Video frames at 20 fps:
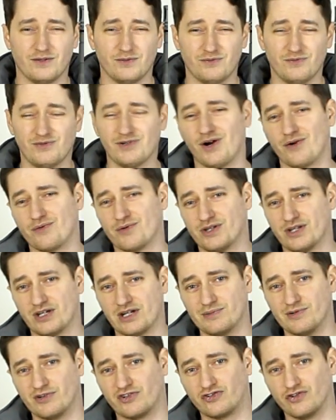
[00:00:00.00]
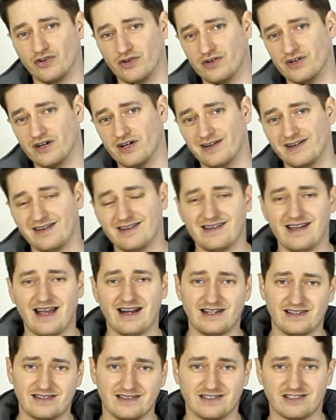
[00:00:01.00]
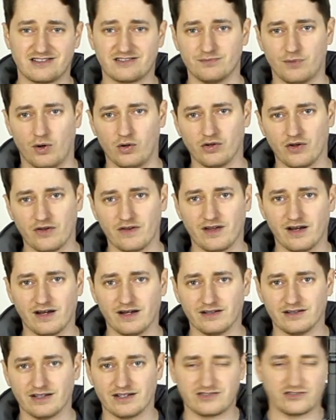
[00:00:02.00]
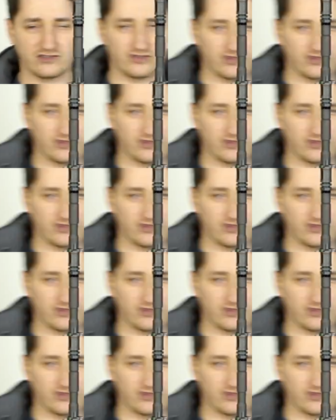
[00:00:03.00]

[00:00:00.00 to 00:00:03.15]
we're not really going to be shooting at anything smaller than that unless